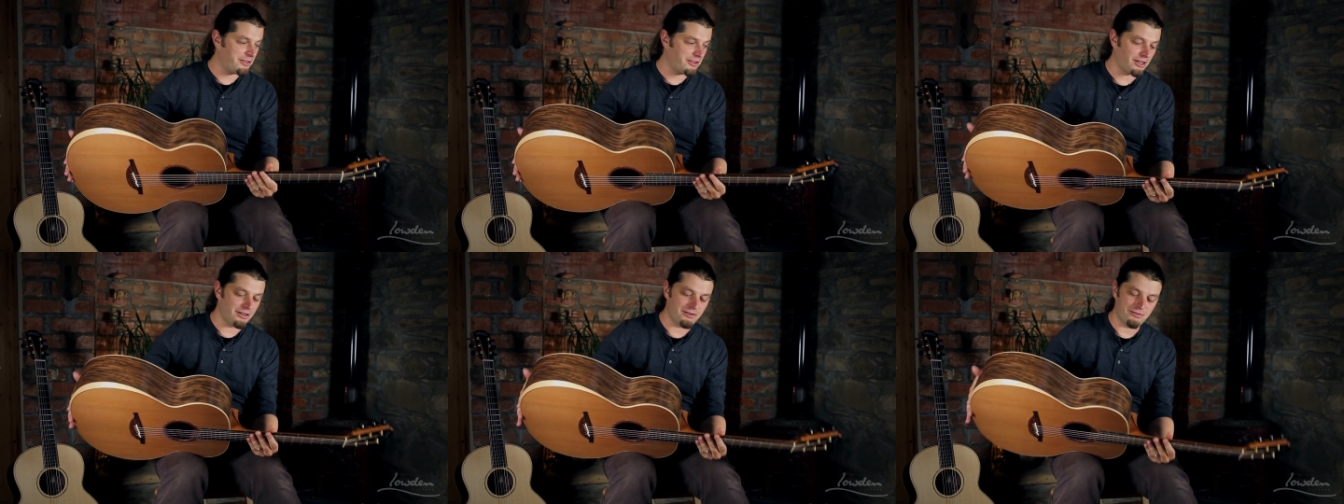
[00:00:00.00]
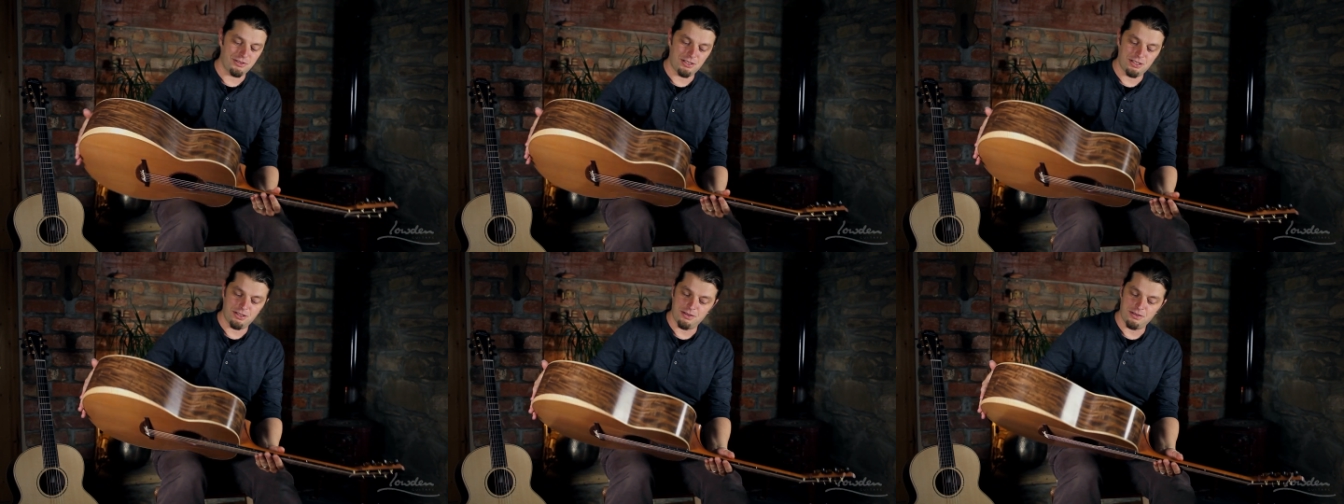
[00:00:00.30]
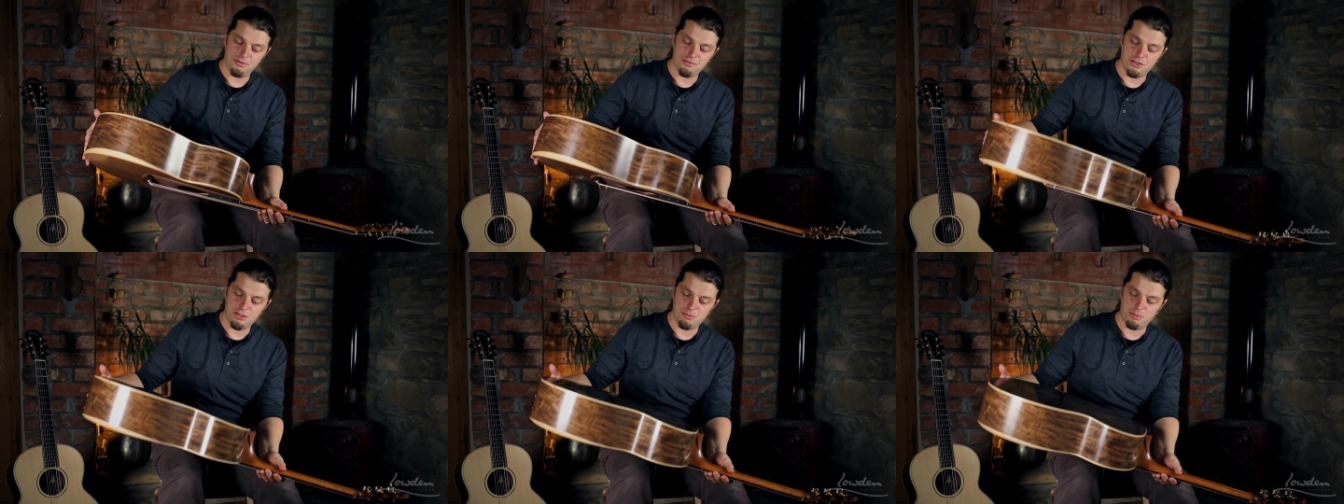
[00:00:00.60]
of
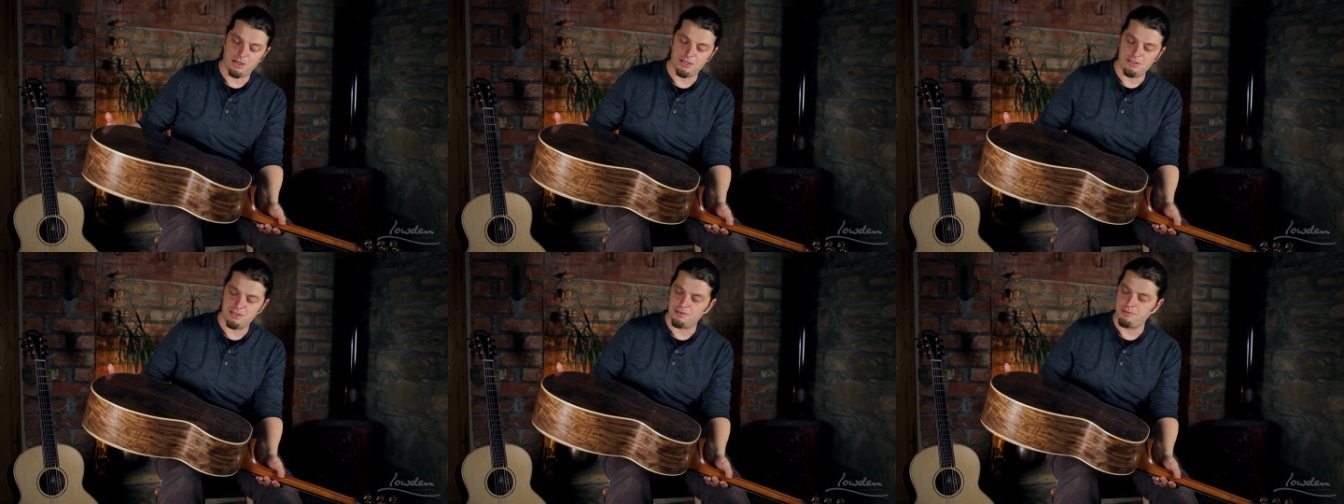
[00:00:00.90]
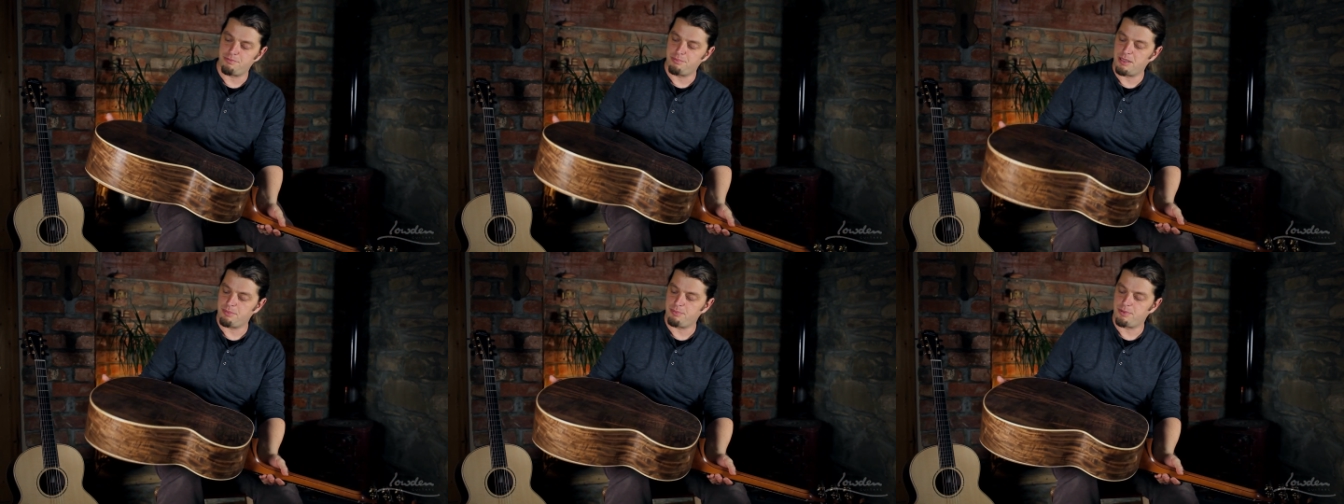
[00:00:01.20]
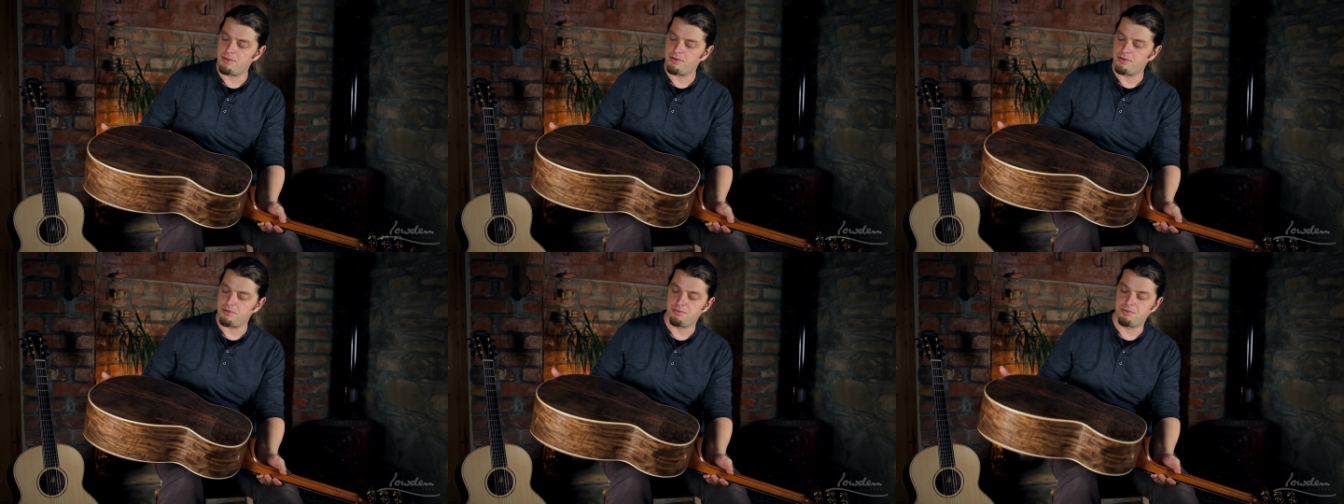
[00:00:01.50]
in response of
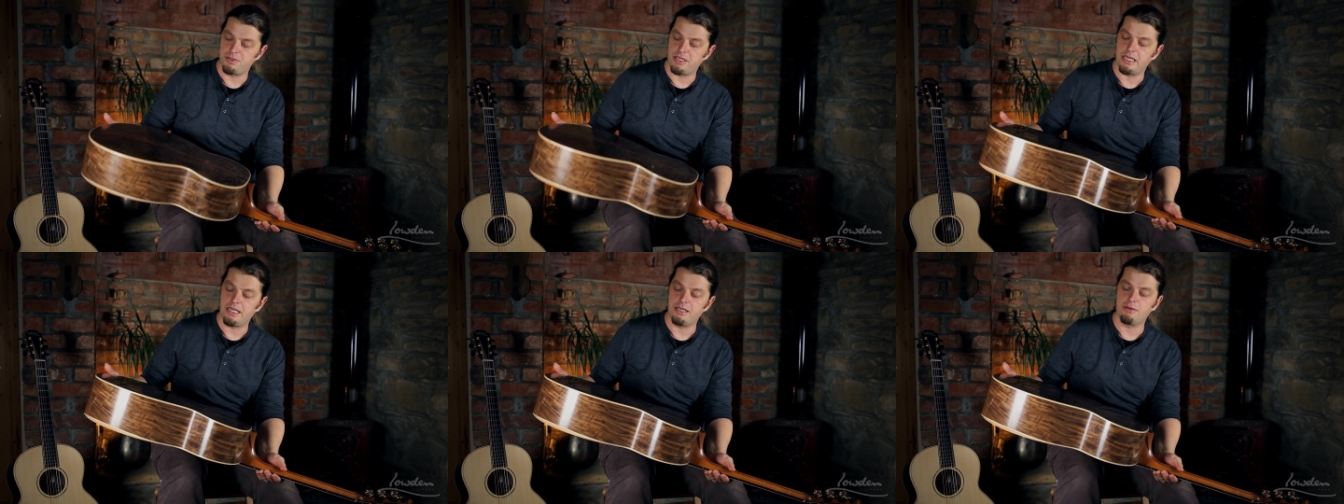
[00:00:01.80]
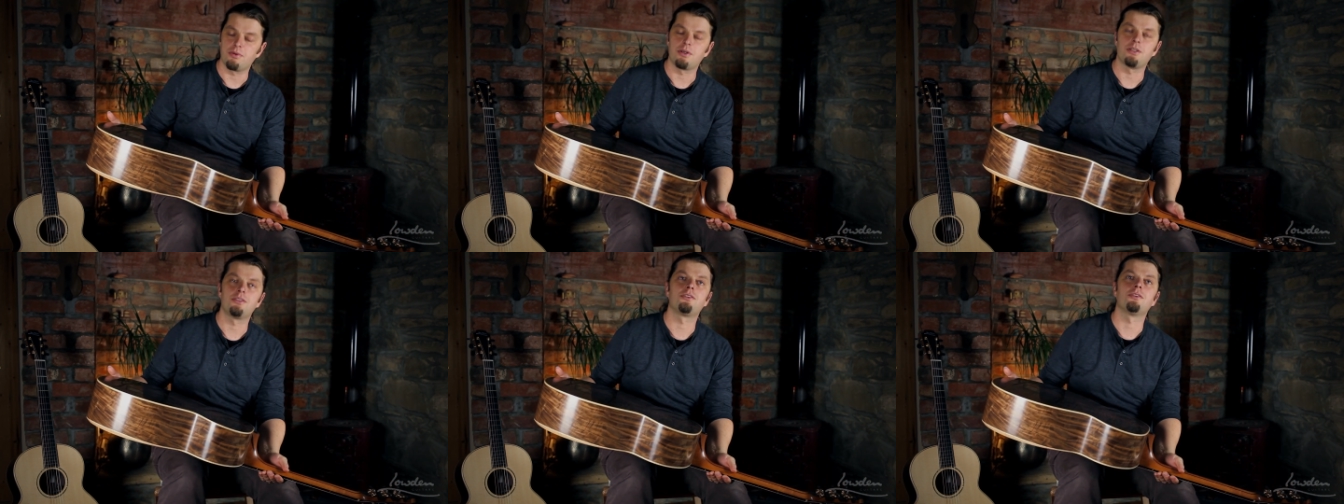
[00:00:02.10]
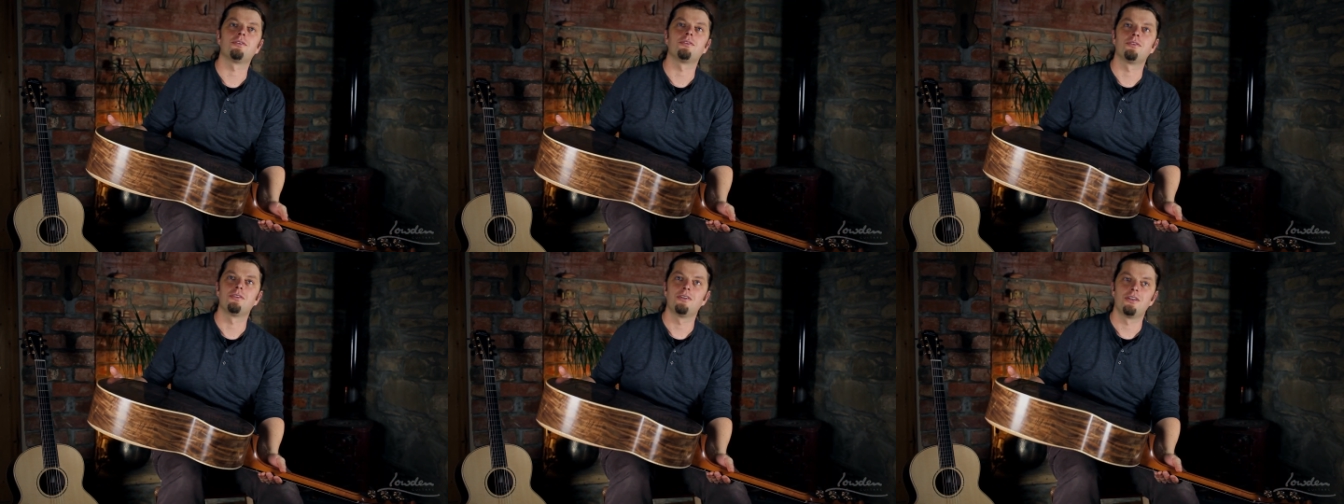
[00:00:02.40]
people who really want
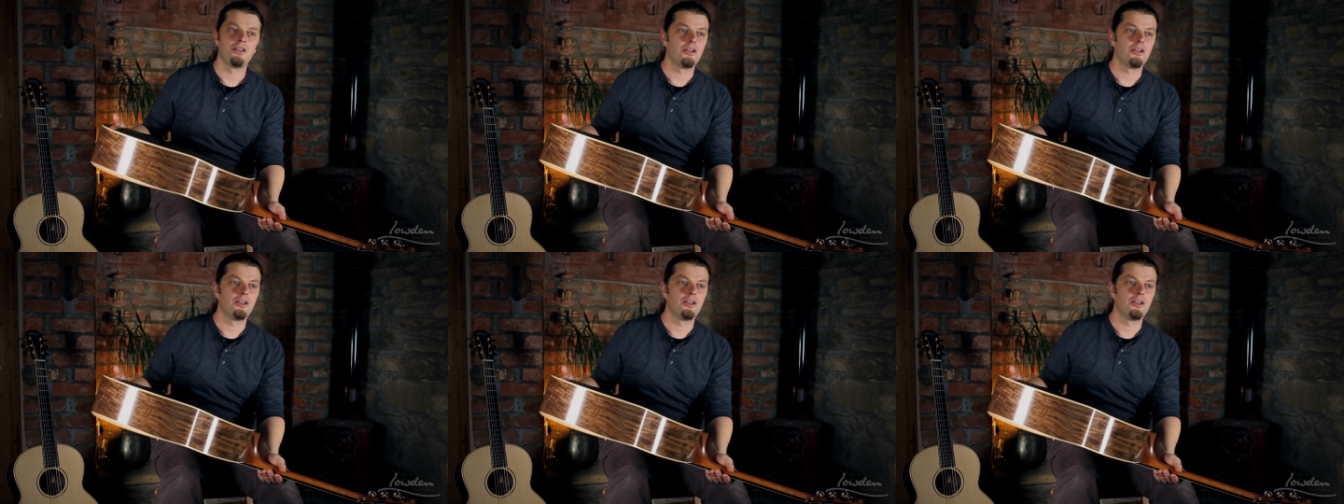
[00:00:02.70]
to